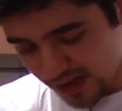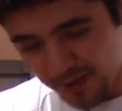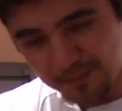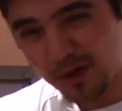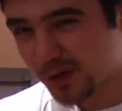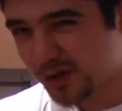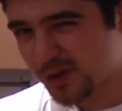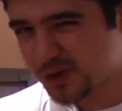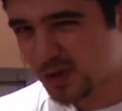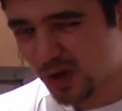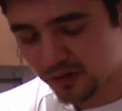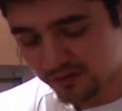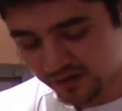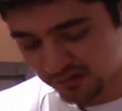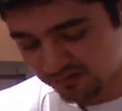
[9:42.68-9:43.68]
I'm not going to use
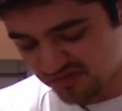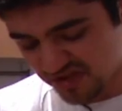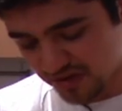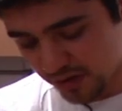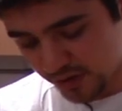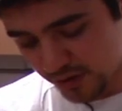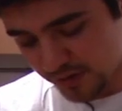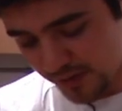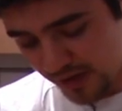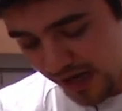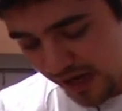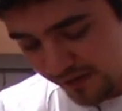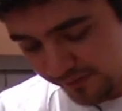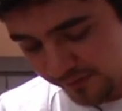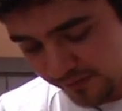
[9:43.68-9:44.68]
all of it. I'm just going to use
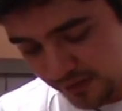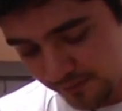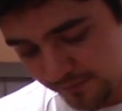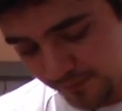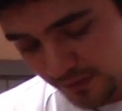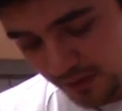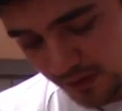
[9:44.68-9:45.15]
about half of it.